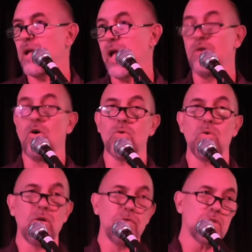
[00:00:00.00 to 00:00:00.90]
and not
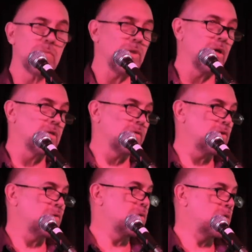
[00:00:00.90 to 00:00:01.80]
all of us, but those of
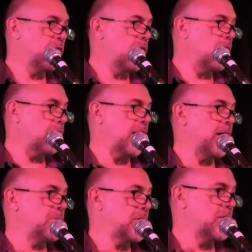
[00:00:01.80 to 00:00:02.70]
us who survive
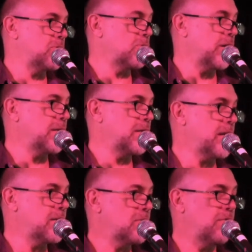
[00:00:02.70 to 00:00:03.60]
a potential great
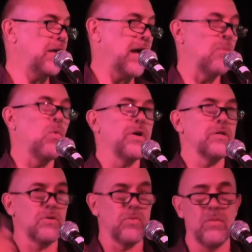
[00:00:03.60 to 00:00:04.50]
catastrophe, and what
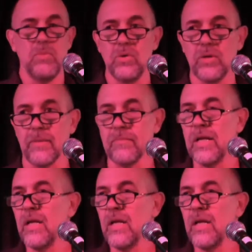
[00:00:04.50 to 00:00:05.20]
is the rebuilding?